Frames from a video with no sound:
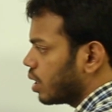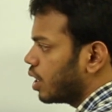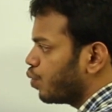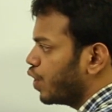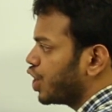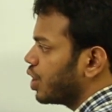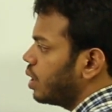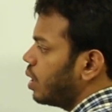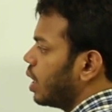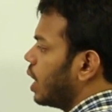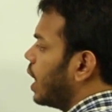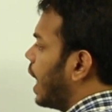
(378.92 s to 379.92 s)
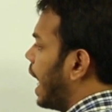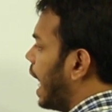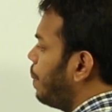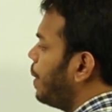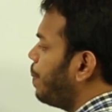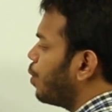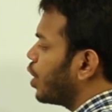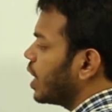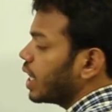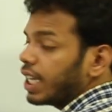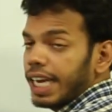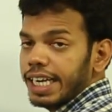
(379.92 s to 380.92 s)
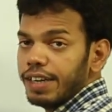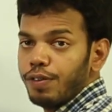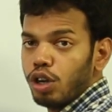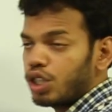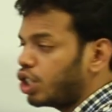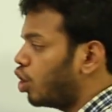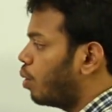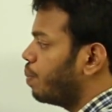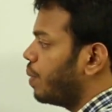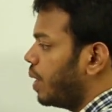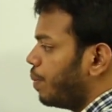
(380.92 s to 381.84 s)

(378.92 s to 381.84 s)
situation, I'll be putting the negative velocity on B